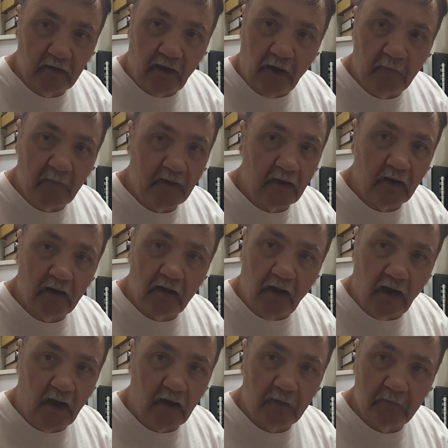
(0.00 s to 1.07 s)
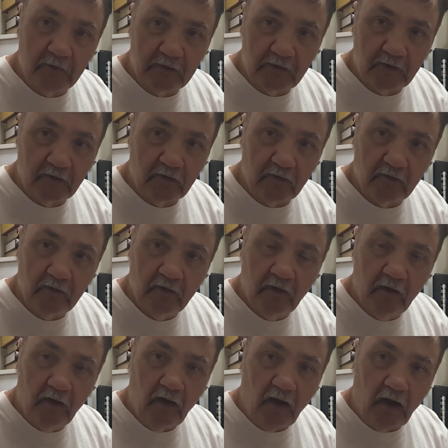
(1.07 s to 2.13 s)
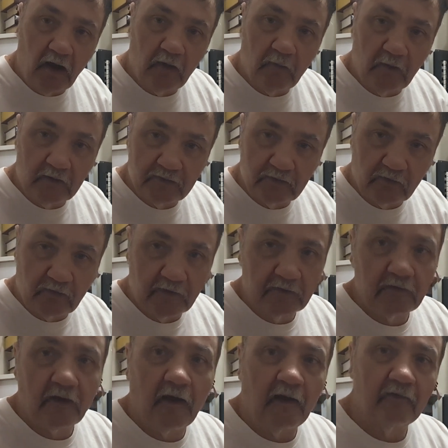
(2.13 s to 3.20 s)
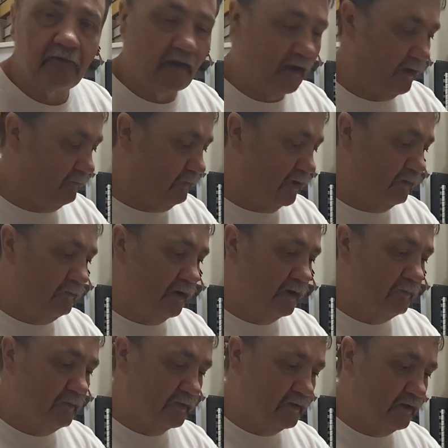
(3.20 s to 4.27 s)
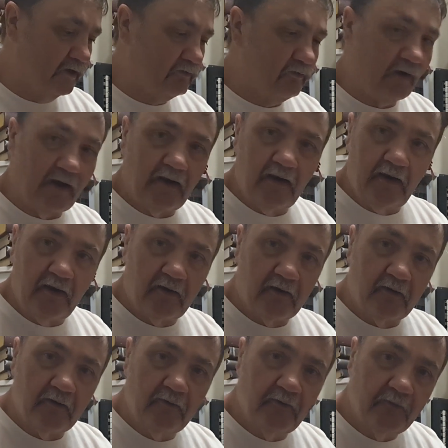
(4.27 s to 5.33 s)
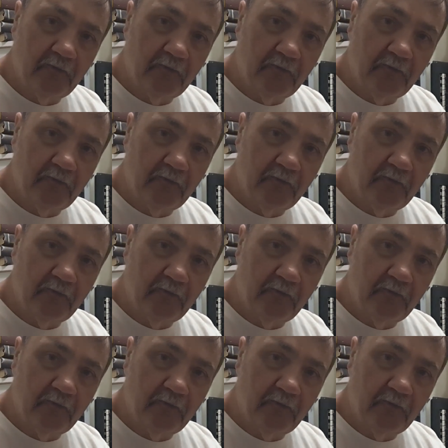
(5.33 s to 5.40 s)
I mean a lot of material all at once, the crystallines can't be beat. But this right here,